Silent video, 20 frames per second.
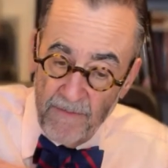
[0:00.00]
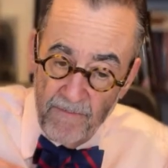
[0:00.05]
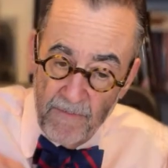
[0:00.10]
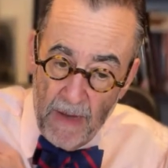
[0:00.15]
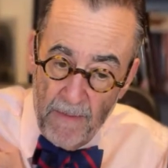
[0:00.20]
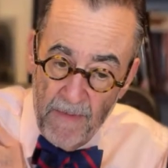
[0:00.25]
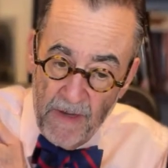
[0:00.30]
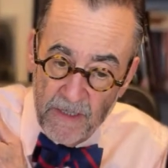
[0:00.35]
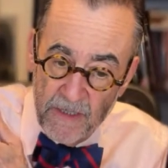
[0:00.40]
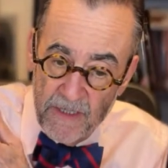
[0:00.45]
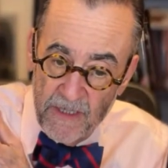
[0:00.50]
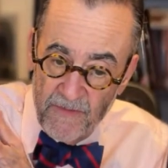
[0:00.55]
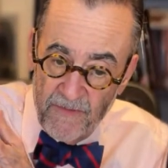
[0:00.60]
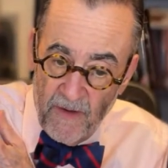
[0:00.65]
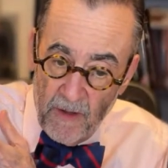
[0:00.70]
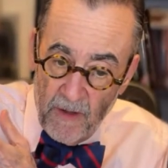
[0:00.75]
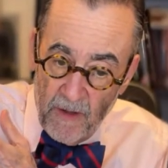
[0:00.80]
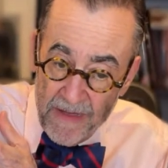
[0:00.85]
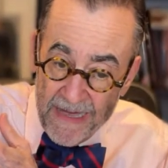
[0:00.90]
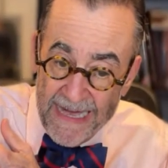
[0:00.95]
I mentioned this
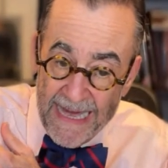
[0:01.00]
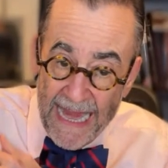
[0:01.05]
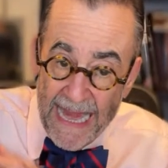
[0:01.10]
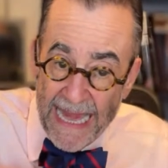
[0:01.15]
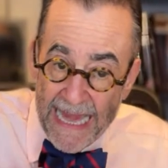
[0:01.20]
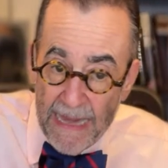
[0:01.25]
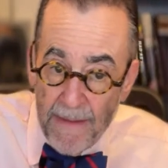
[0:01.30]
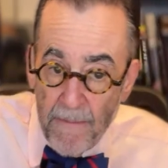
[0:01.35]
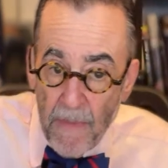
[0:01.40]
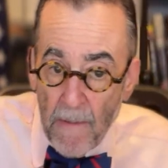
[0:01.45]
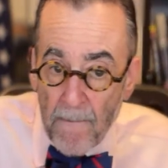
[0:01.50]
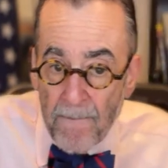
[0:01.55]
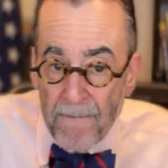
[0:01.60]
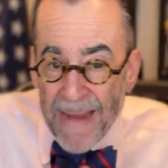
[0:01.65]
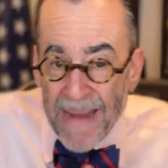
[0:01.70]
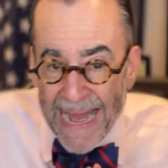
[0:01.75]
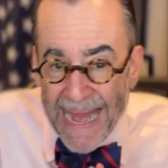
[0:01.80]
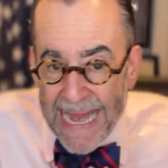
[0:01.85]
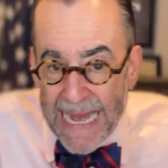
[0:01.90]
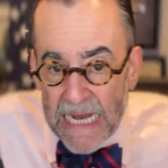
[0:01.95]
fellow, Gabe
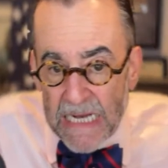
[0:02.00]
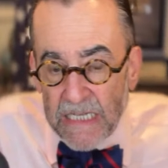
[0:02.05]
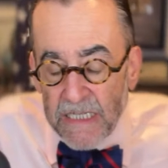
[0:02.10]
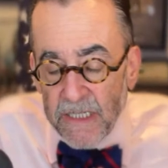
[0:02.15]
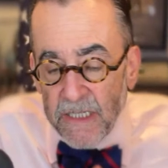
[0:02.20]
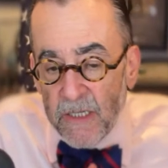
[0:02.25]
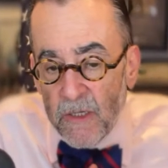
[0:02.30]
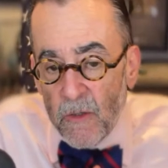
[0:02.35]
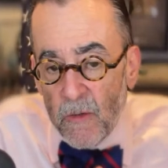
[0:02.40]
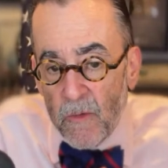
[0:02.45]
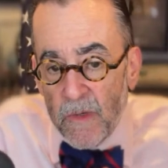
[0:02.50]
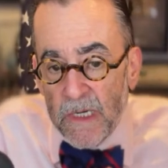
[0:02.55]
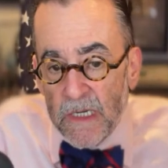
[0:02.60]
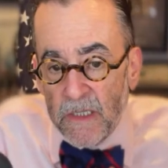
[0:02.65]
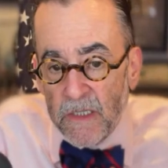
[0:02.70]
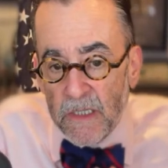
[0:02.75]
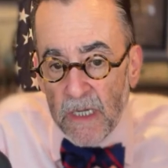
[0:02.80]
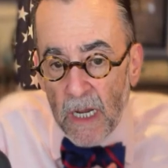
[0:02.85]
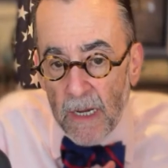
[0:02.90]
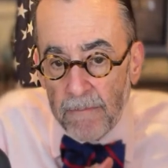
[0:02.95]
Banks, who
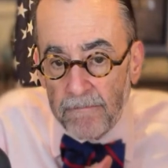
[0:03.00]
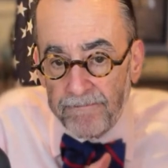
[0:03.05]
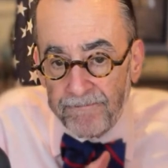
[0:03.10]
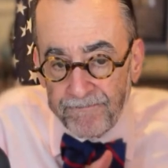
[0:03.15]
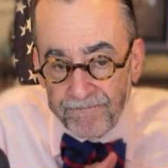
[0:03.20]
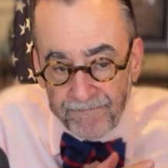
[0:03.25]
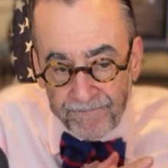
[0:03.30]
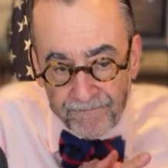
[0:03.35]
is um,